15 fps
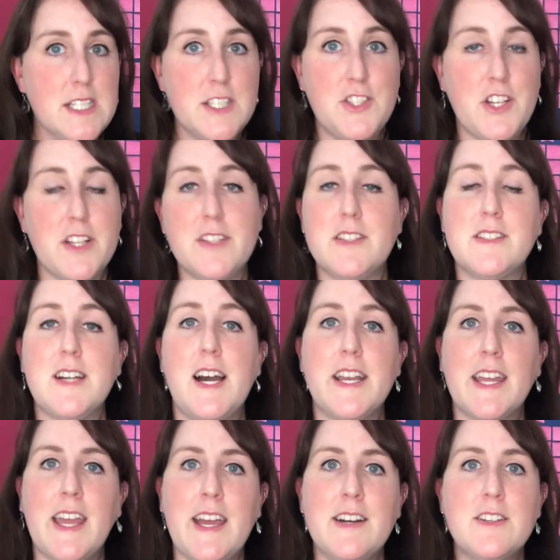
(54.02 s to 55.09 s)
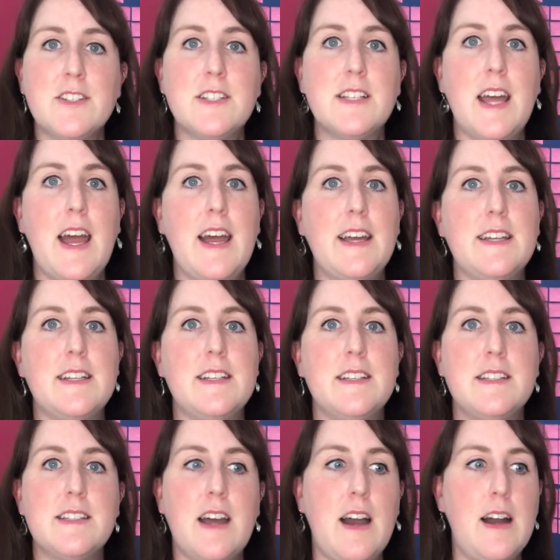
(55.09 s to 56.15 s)
just starting out,
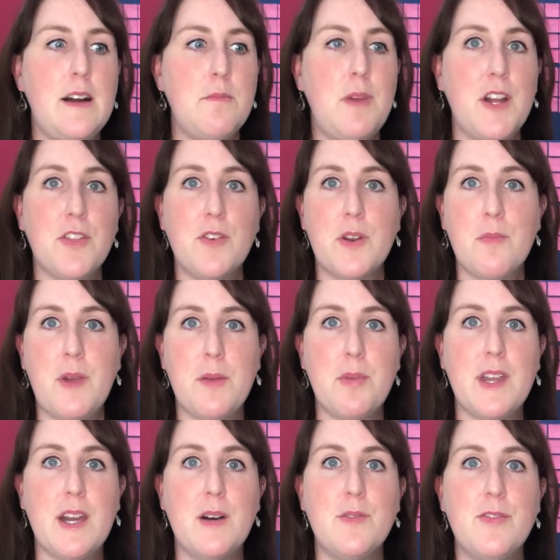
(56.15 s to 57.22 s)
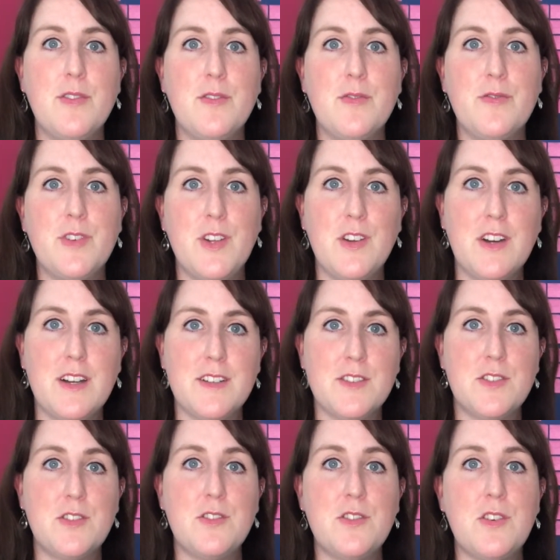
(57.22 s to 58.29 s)
and I thought it might be helpful for you
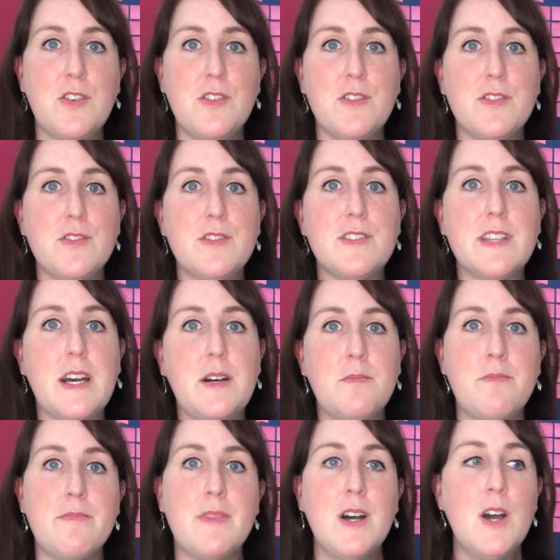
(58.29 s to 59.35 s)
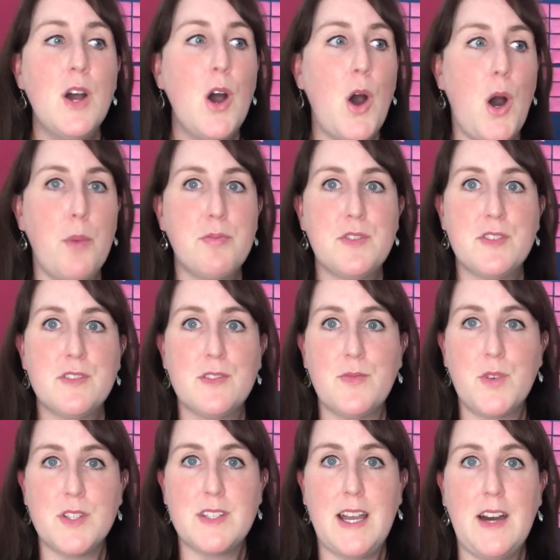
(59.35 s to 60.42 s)
guys to know some options of
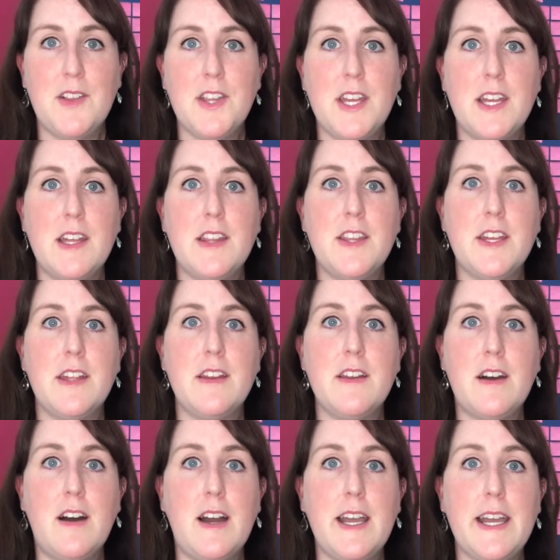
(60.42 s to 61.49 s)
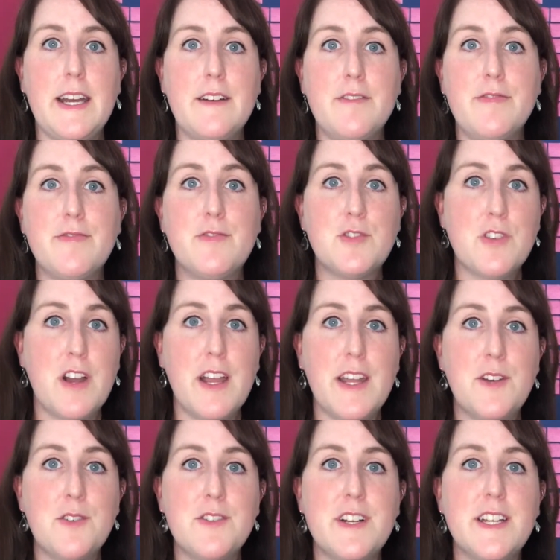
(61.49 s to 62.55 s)
what's out there that I have
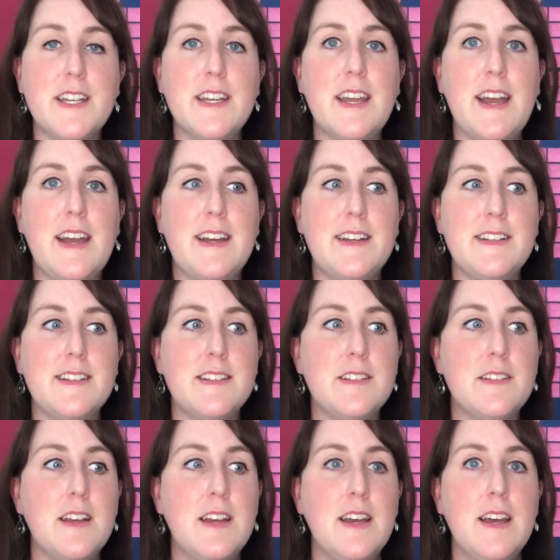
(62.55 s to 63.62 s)
tried already and